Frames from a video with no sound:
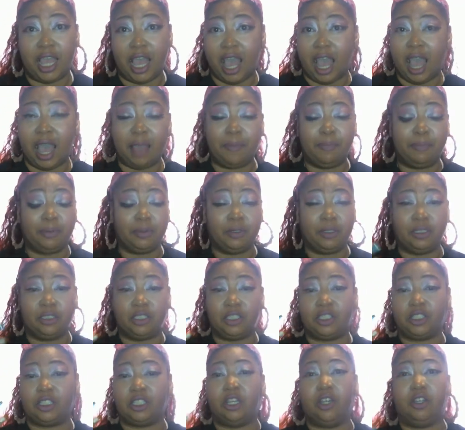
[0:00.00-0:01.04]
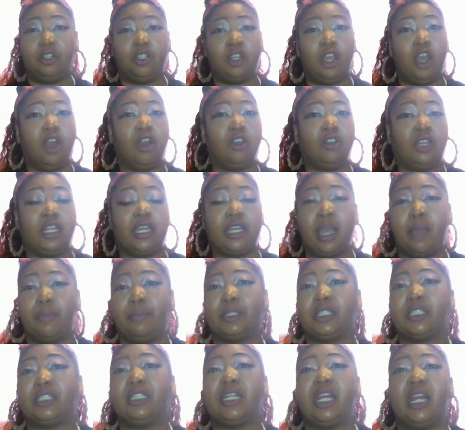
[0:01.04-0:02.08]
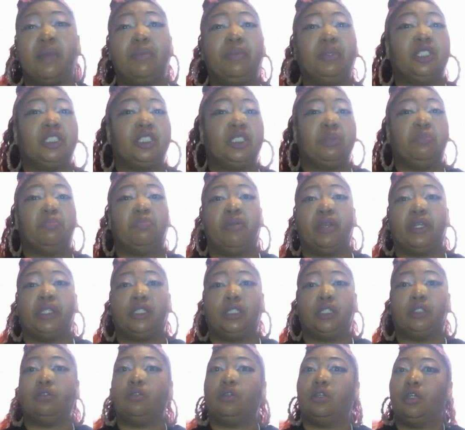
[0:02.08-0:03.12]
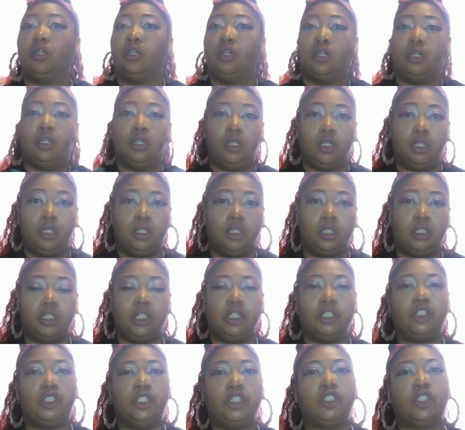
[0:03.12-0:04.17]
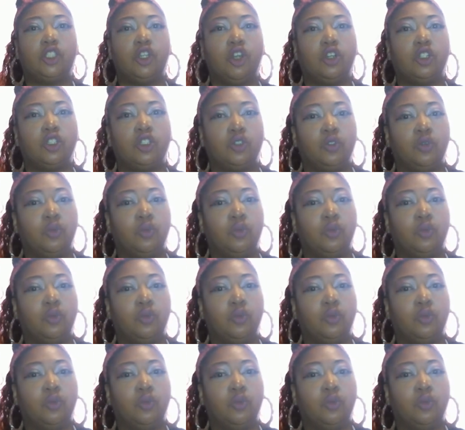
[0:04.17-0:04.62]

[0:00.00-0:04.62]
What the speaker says: I'm just going, y'all think I'm a slut. I'm going to just embrace it. And then she starts